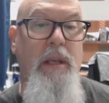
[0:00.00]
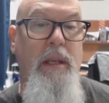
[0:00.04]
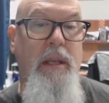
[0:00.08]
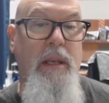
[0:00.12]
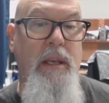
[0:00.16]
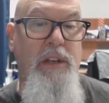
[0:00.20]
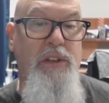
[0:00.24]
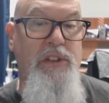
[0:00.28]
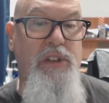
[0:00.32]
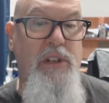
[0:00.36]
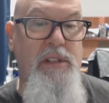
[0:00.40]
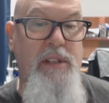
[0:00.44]

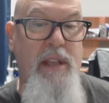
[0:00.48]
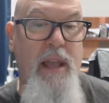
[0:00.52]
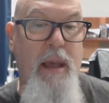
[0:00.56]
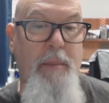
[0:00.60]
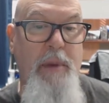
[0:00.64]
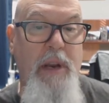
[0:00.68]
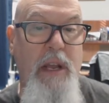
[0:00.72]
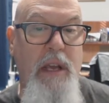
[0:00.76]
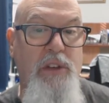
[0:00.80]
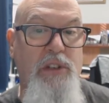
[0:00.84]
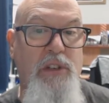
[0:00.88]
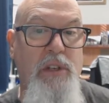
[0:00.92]
Each
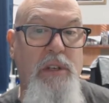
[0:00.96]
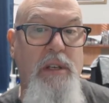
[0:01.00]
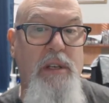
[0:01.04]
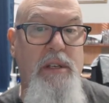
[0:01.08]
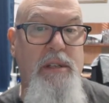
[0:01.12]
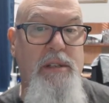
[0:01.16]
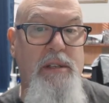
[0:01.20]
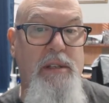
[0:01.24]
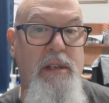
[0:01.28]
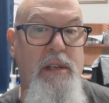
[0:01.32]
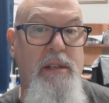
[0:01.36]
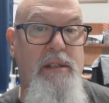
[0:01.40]
examination
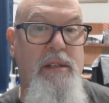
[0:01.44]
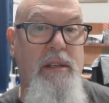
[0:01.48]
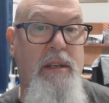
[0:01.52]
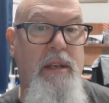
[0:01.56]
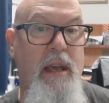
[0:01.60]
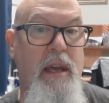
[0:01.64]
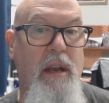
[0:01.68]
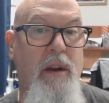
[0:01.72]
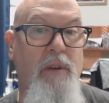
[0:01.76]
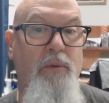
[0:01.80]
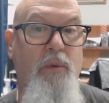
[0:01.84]
consists, again,